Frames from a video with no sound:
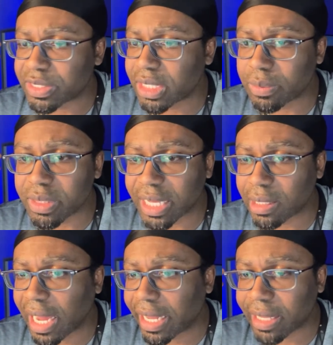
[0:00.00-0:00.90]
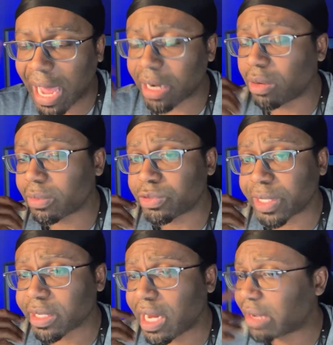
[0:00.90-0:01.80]
See what they like. I don't
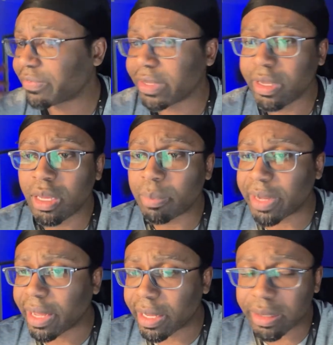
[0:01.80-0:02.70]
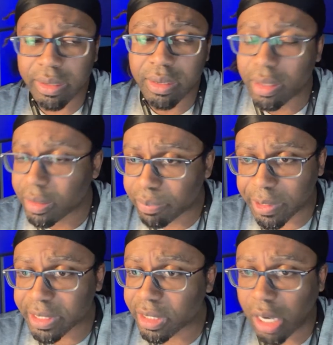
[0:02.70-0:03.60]
drink coffee, but hey,
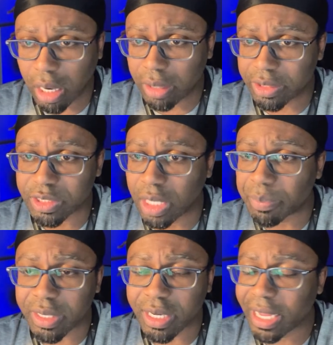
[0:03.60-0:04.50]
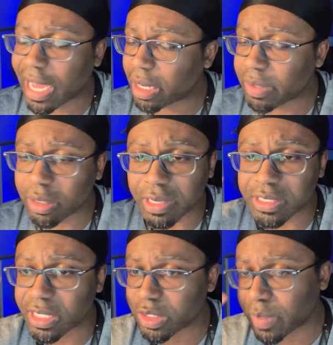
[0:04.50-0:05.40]
bring a card or something. It ain't got to be
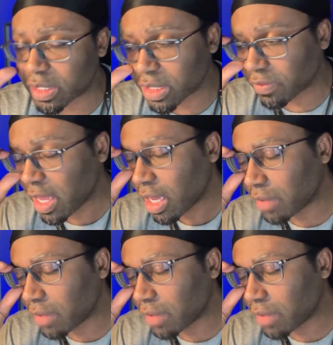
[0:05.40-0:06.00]
crazy expensive.